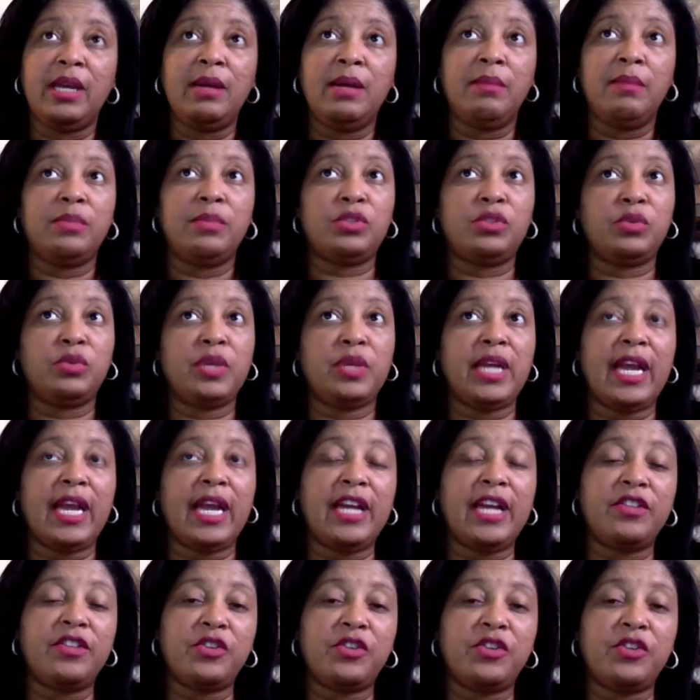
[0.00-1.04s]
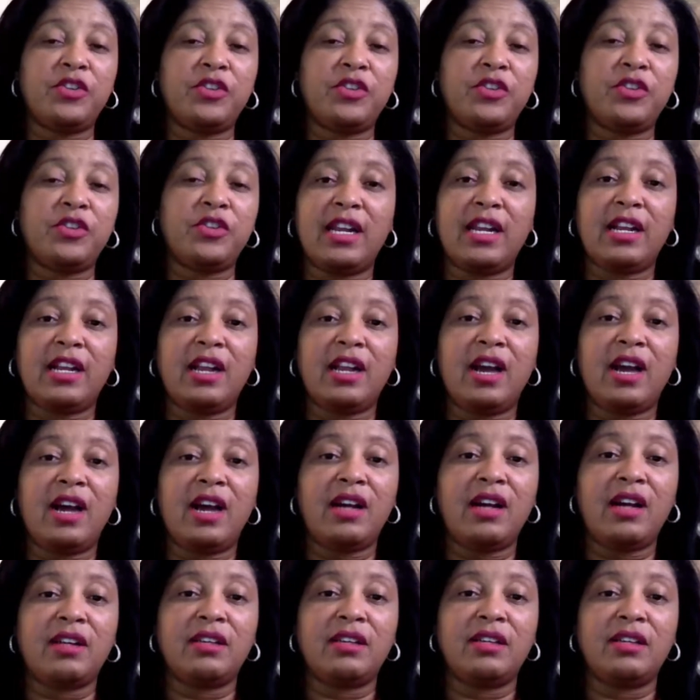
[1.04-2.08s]
Between 8:30 and
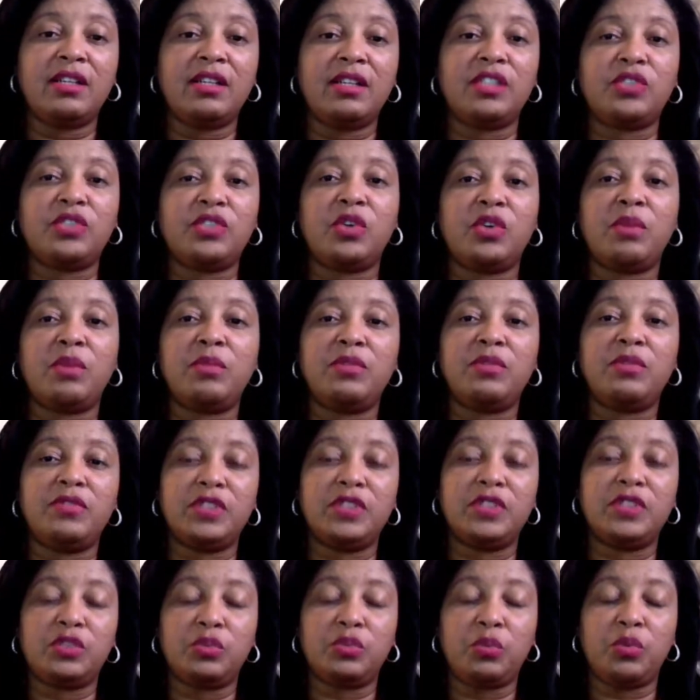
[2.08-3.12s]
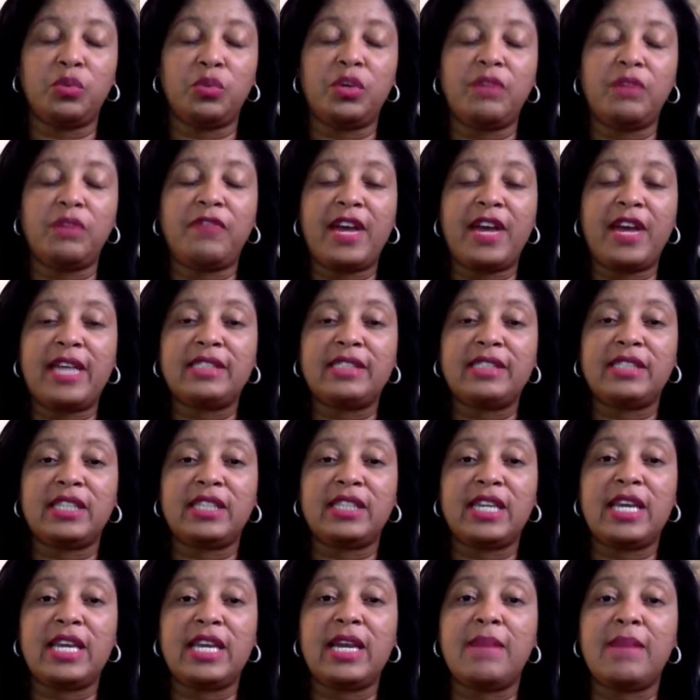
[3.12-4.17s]
9:00, it starts moving real fast
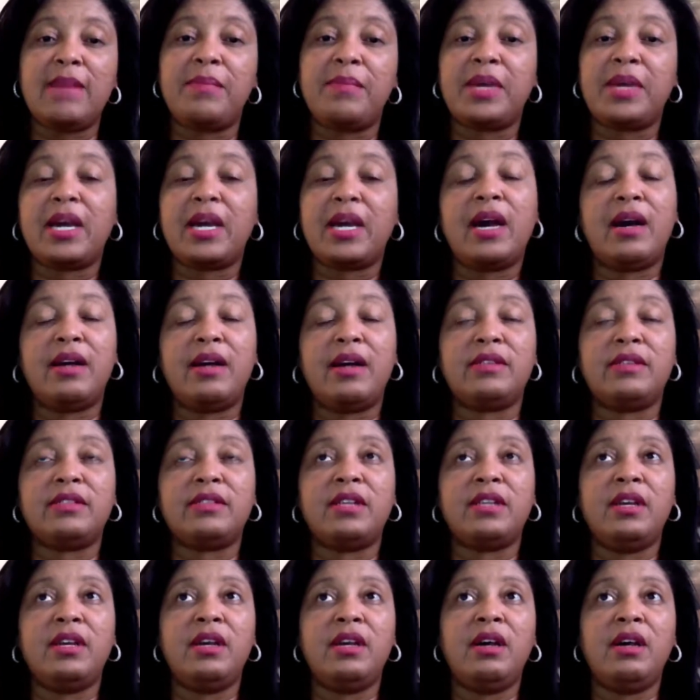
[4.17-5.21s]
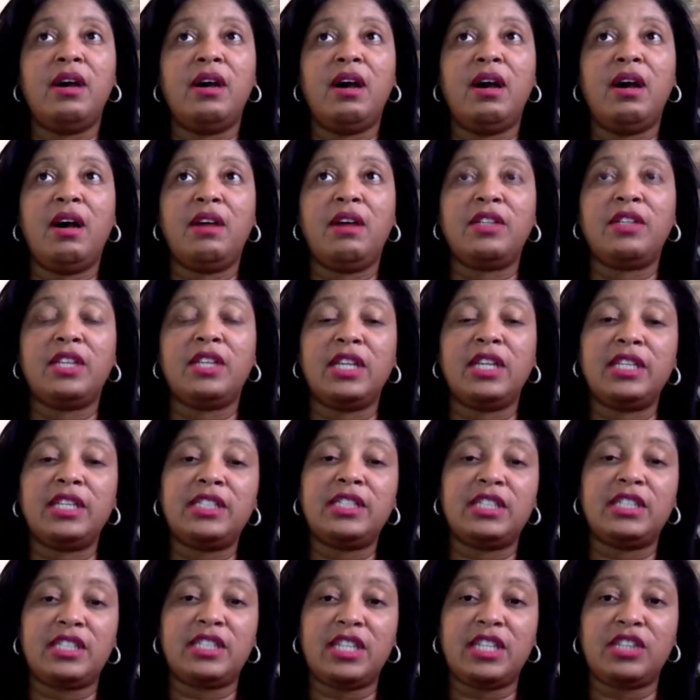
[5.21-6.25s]
again because the
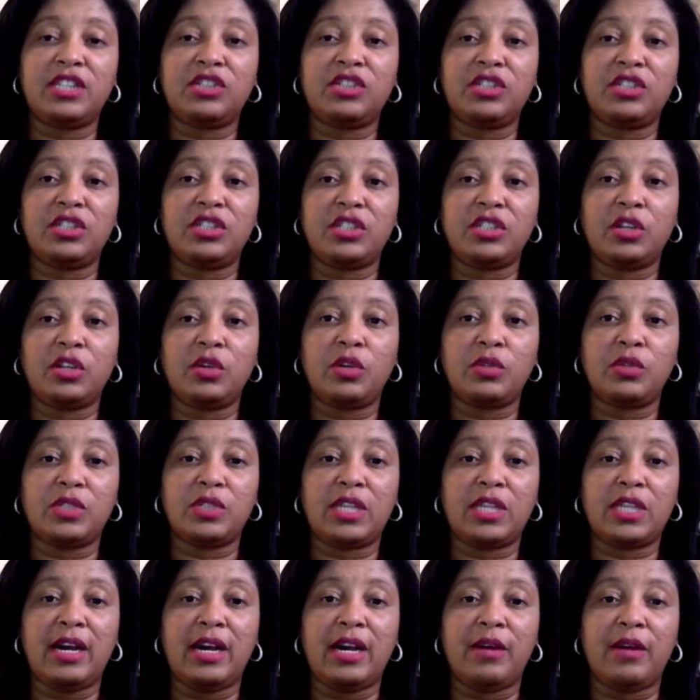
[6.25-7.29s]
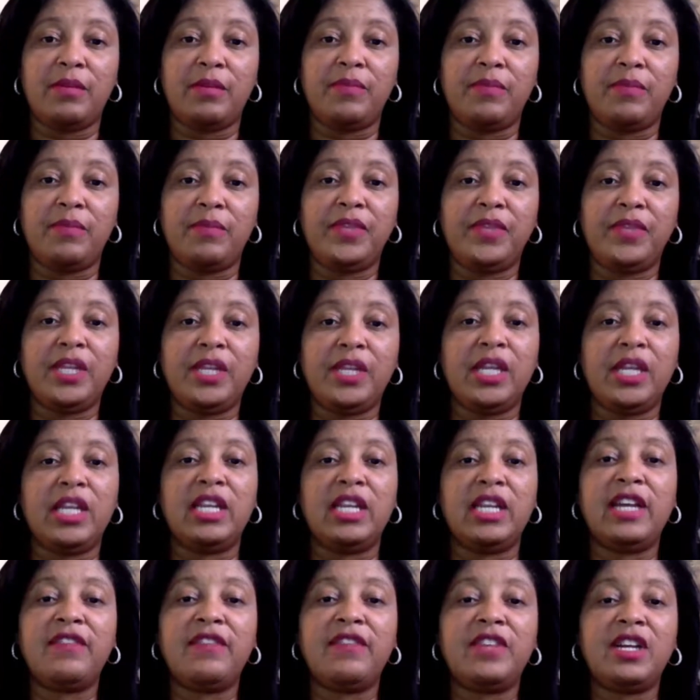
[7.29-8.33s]
London session is closing out.
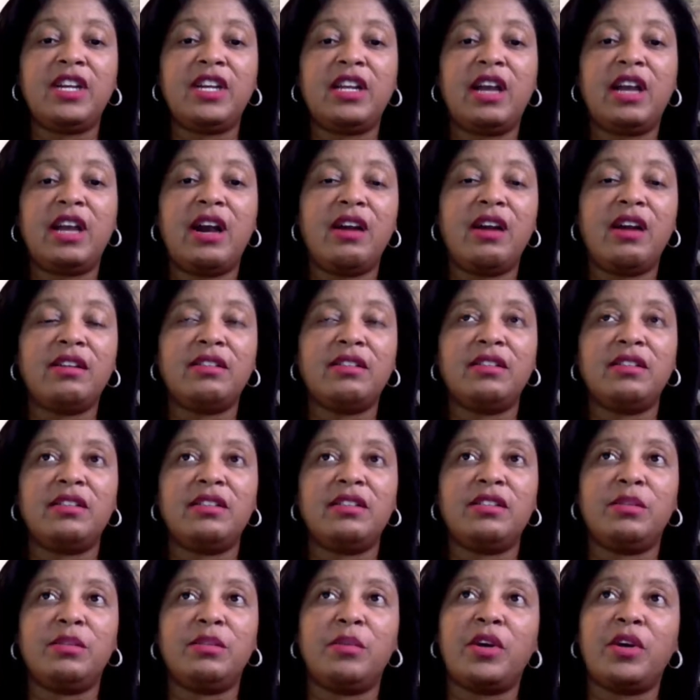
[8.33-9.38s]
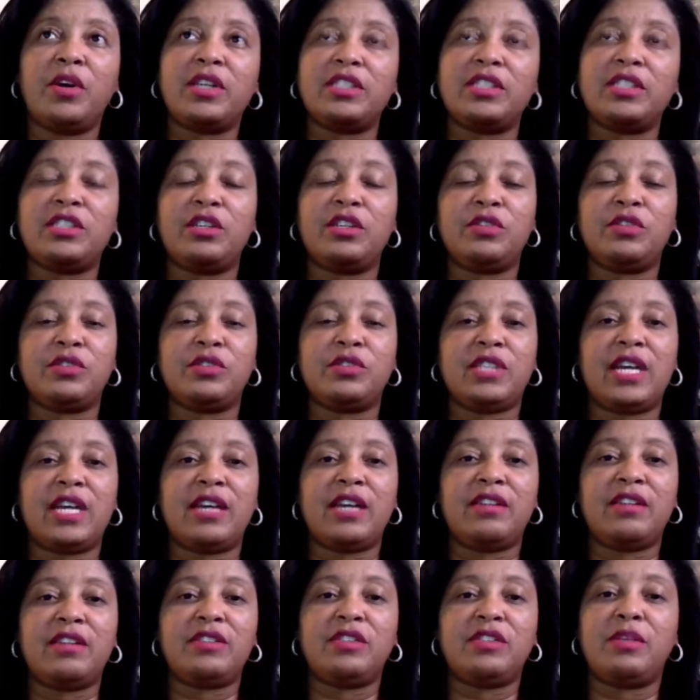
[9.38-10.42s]
11:00, the market slows down
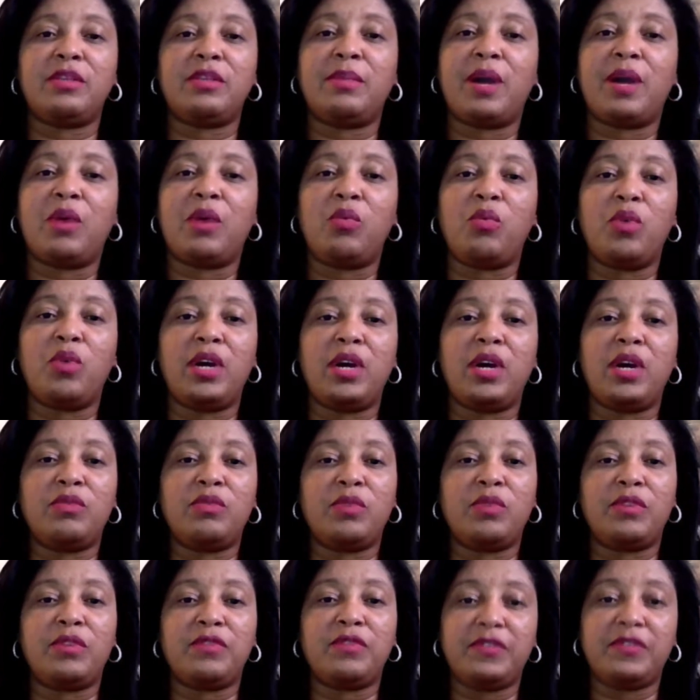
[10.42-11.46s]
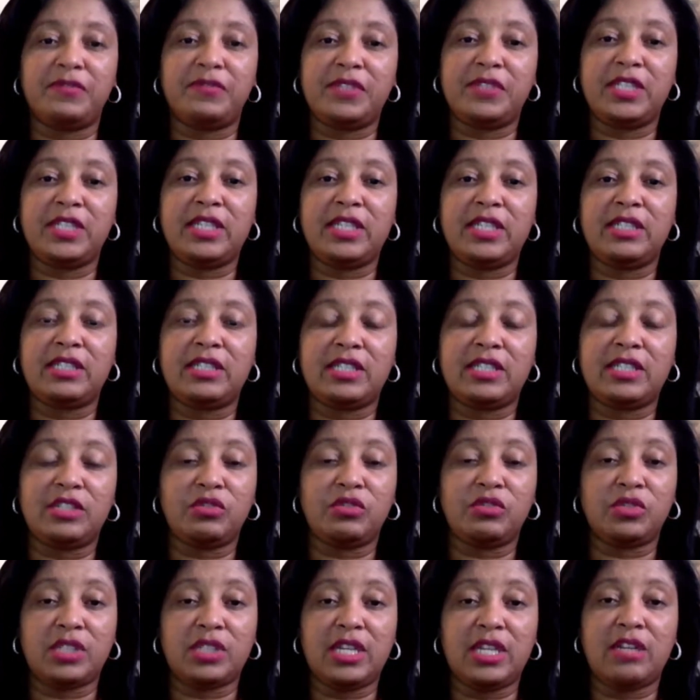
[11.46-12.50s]
until about 1:15 Central
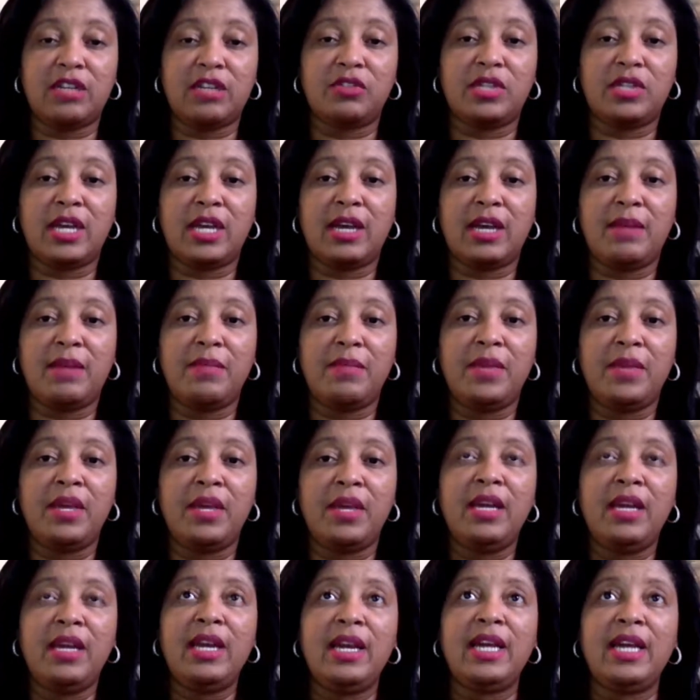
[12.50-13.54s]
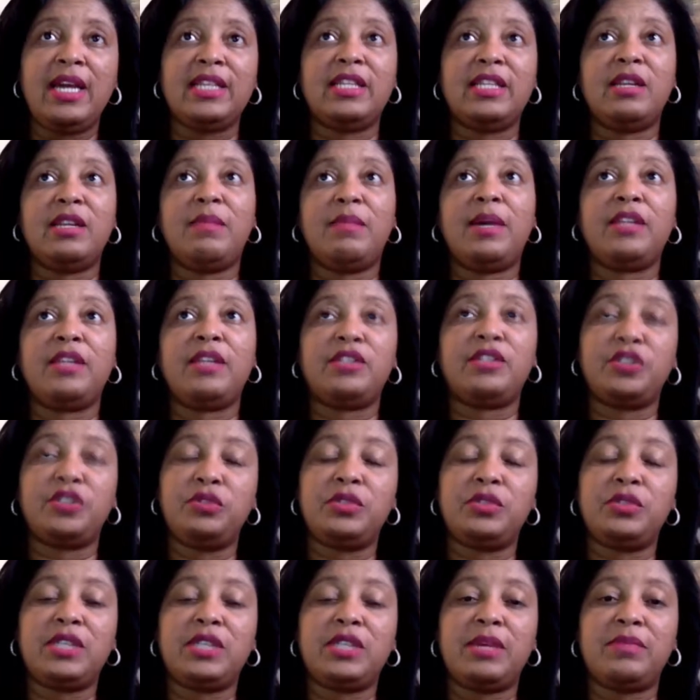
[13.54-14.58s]
Standard Time. And then
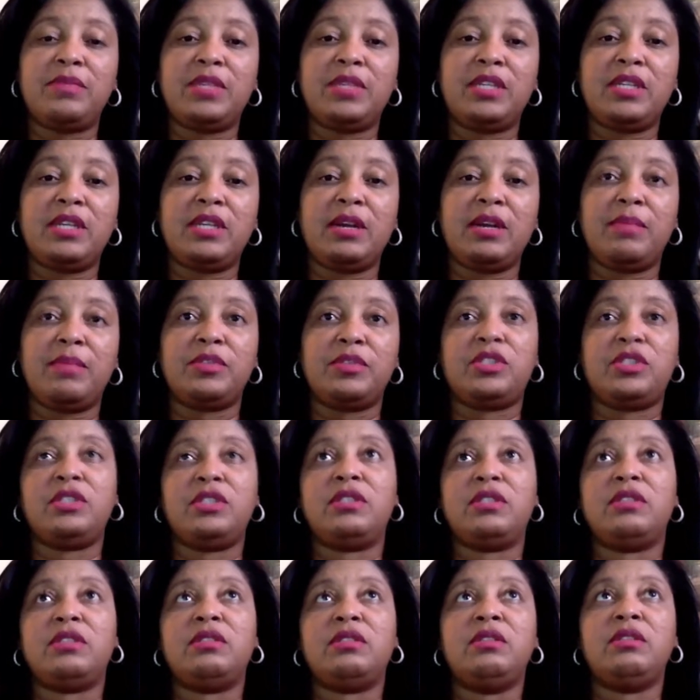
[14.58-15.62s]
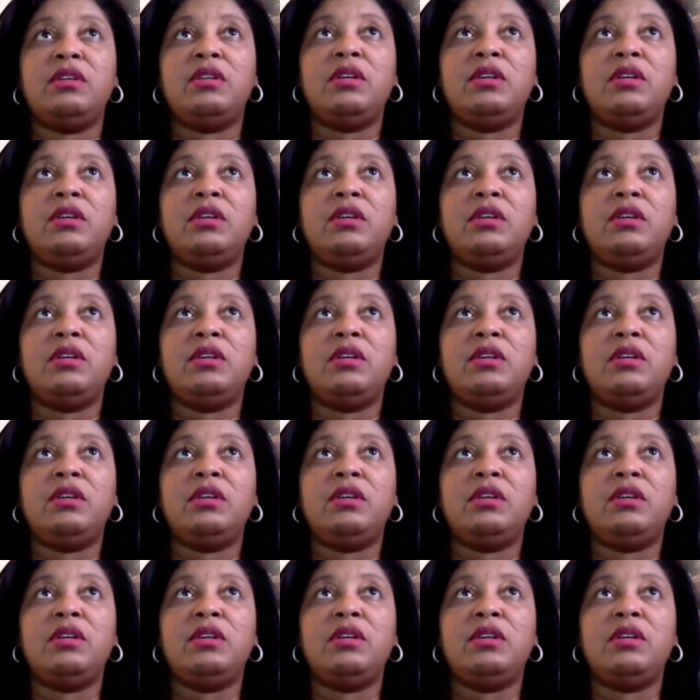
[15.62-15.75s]
2-something up until